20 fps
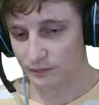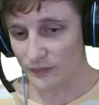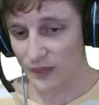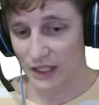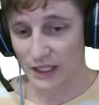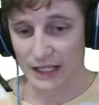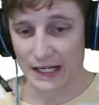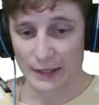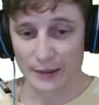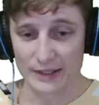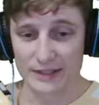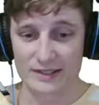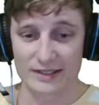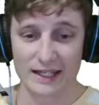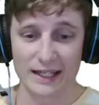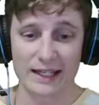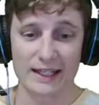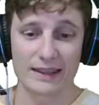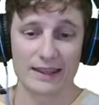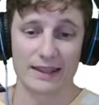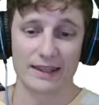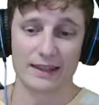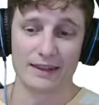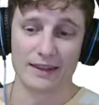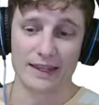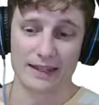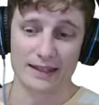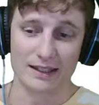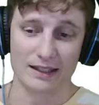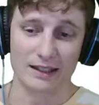I say
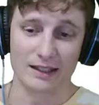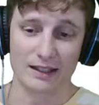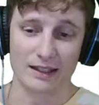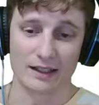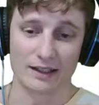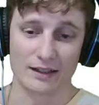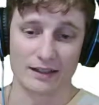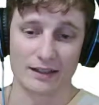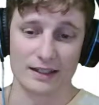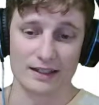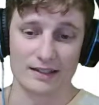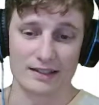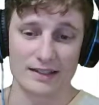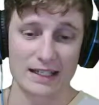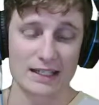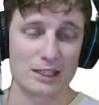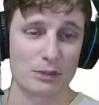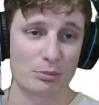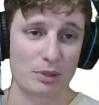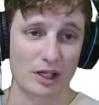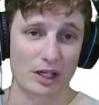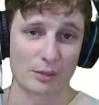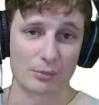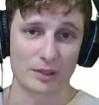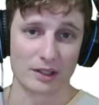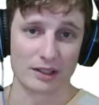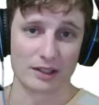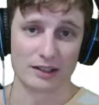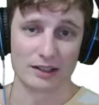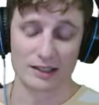that the State
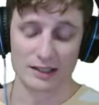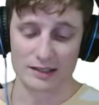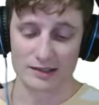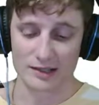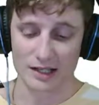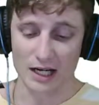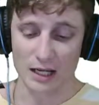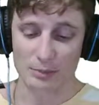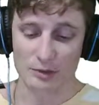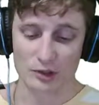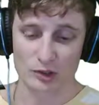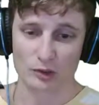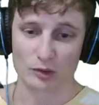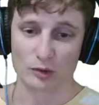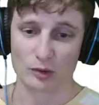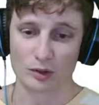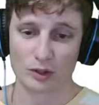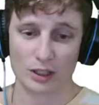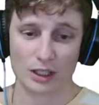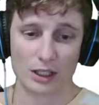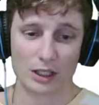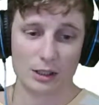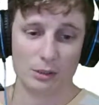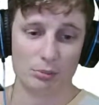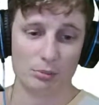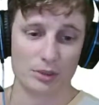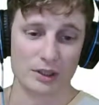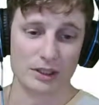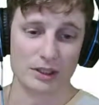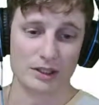Department is optional
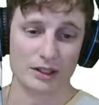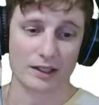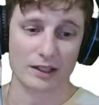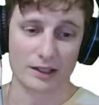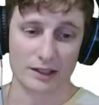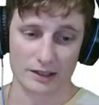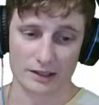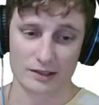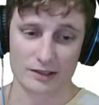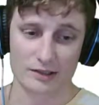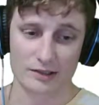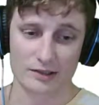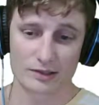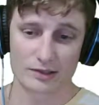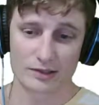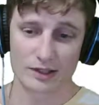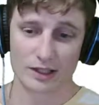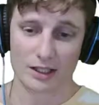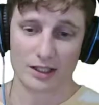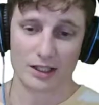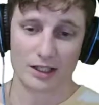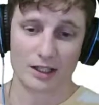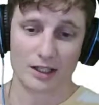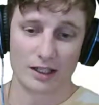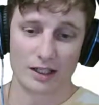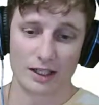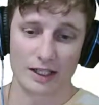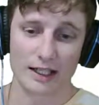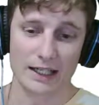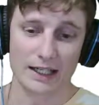because
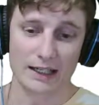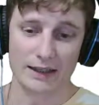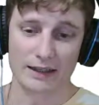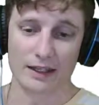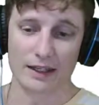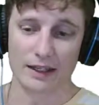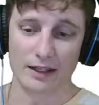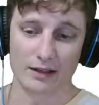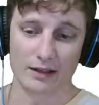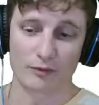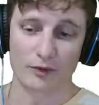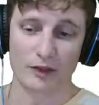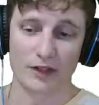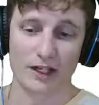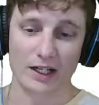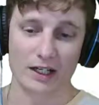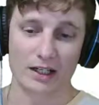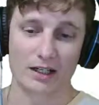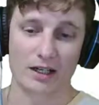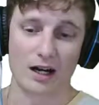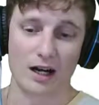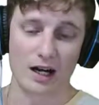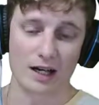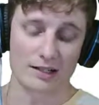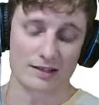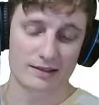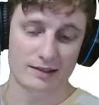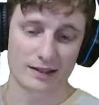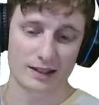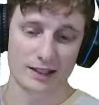for the
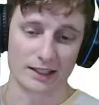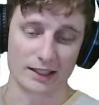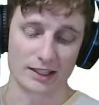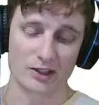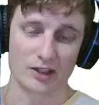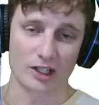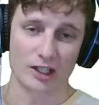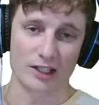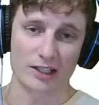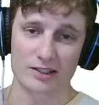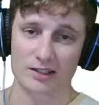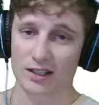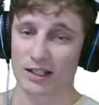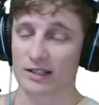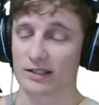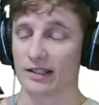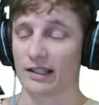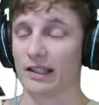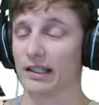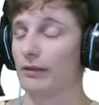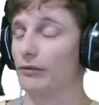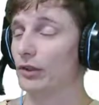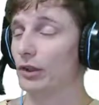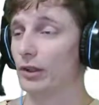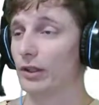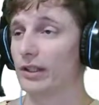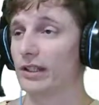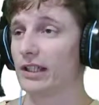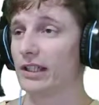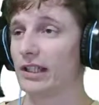consulate, the Chinese consulate, if you're
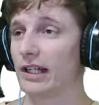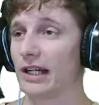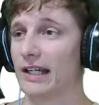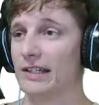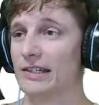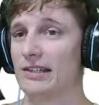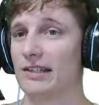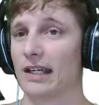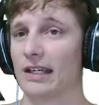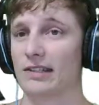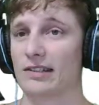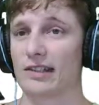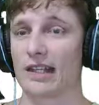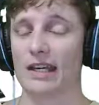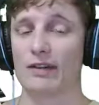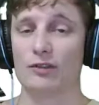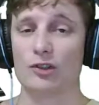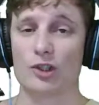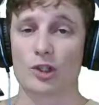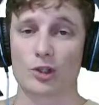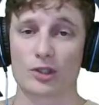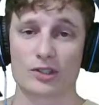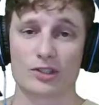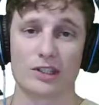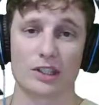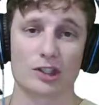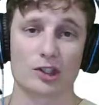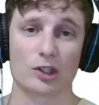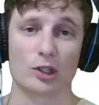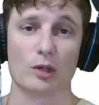in the United States, they have
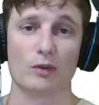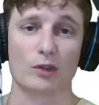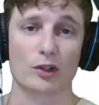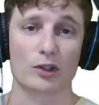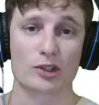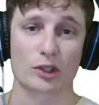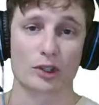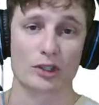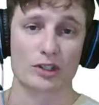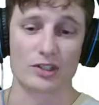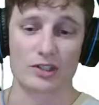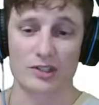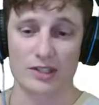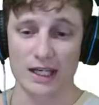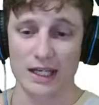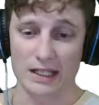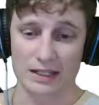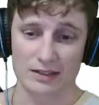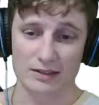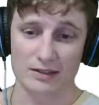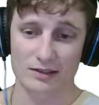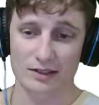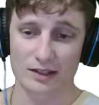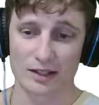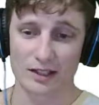jurisdiction over certain states.